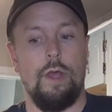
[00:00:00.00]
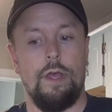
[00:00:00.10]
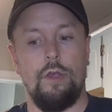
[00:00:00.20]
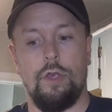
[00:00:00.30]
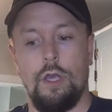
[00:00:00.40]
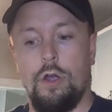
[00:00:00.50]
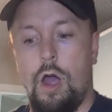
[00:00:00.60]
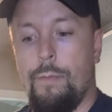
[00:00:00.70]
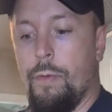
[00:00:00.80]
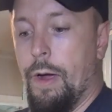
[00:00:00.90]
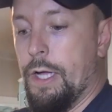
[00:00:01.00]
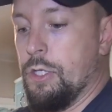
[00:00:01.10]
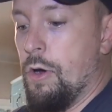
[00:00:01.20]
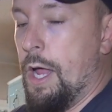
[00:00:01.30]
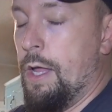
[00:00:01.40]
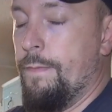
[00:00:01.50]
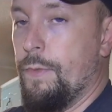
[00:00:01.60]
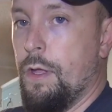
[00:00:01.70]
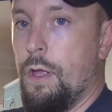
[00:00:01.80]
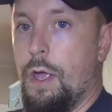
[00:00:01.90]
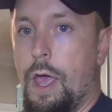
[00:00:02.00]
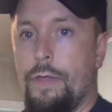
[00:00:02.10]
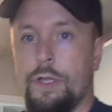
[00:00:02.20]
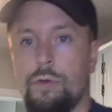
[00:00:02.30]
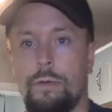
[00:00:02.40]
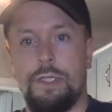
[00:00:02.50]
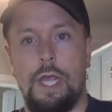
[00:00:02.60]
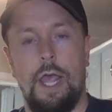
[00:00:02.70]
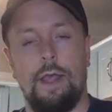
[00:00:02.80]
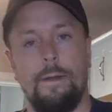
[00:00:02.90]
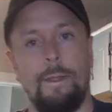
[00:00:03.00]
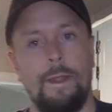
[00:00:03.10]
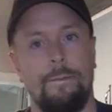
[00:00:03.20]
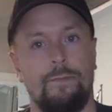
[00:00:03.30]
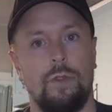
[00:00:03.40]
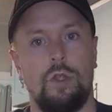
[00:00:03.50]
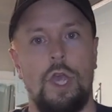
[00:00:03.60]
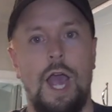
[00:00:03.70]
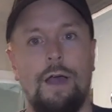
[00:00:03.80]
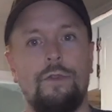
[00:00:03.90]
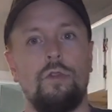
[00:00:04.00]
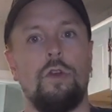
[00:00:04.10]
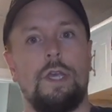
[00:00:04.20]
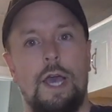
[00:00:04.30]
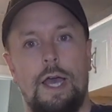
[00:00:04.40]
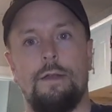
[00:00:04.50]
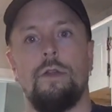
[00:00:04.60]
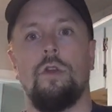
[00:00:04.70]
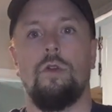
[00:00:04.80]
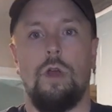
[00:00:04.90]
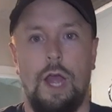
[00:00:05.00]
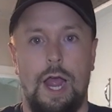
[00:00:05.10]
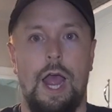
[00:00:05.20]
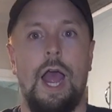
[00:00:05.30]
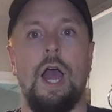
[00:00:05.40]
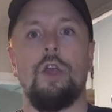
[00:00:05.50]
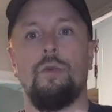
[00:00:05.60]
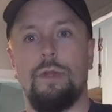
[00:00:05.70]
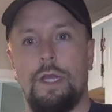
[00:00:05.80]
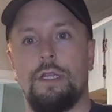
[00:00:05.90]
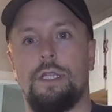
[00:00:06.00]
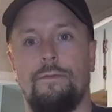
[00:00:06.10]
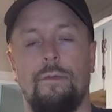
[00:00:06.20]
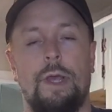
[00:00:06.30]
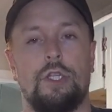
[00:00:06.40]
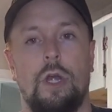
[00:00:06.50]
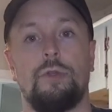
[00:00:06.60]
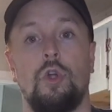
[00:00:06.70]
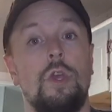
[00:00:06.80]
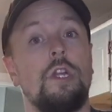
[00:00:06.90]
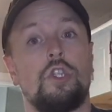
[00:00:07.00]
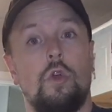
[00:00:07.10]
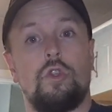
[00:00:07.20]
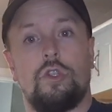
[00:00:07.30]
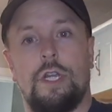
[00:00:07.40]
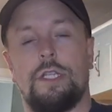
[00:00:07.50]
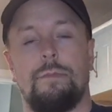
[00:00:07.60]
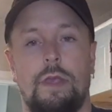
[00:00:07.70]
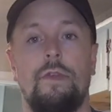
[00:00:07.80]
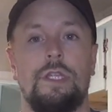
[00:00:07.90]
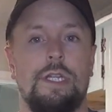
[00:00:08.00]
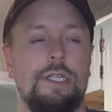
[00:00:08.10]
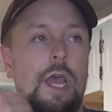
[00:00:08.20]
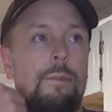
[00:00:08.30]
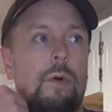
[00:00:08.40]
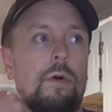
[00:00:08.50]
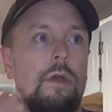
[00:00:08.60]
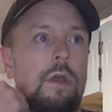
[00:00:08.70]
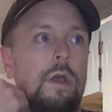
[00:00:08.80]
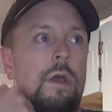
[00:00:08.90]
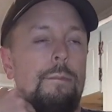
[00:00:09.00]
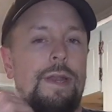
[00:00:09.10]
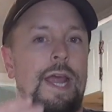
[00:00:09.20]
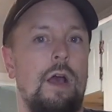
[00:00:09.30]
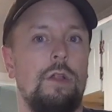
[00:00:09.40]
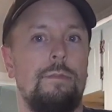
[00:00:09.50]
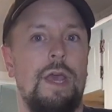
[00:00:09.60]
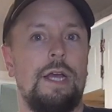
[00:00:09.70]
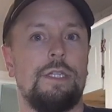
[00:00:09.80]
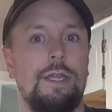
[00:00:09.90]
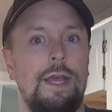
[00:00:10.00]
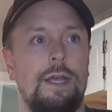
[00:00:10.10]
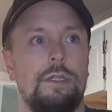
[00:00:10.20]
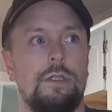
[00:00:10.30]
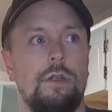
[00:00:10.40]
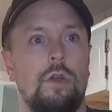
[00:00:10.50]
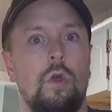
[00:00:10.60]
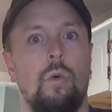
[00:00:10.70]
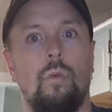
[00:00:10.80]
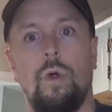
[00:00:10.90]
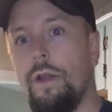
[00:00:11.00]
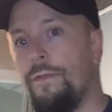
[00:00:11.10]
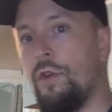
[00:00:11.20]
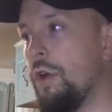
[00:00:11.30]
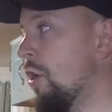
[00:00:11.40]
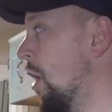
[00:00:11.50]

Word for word: a way that you get compromised, right? And this is what I'm saying. You have to look at how you're relaying this information. I'm showing you on social sites, I'm giving this example, but now let me ask you this. What if you're in a